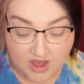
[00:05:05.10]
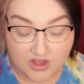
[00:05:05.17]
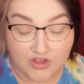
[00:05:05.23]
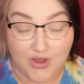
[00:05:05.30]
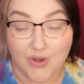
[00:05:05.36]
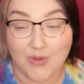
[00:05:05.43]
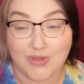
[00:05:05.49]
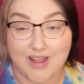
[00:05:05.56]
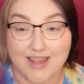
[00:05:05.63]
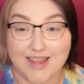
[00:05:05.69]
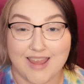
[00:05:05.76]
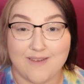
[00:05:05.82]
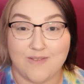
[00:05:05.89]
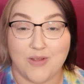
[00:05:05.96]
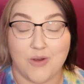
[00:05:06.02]
So
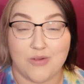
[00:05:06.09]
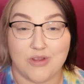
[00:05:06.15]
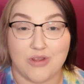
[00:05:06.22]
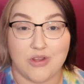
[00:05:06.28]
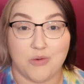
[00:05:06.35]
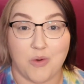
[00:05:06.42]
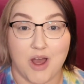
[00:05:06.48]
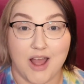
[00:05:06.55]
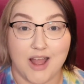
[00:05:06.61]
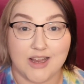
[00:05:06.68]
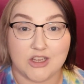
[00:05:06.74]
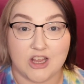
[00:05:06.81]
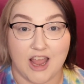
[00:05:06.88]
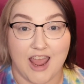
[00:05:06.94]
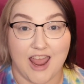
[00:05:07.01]
let's give those a
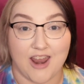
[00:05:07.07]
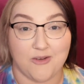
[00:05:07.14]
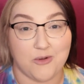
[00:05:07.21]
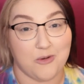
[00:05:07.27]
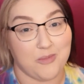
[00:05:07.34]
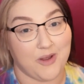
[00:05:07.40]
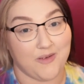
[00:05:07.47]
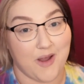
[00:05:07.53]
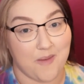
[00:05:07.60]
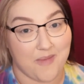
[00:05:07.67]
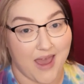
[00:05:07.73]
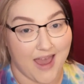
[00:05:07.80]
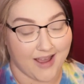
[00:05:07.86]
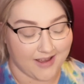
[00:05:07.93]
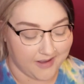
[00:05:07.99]
swatch and we'll be right
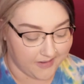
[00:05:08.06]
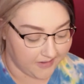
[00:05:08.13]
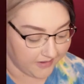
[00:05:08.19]
back.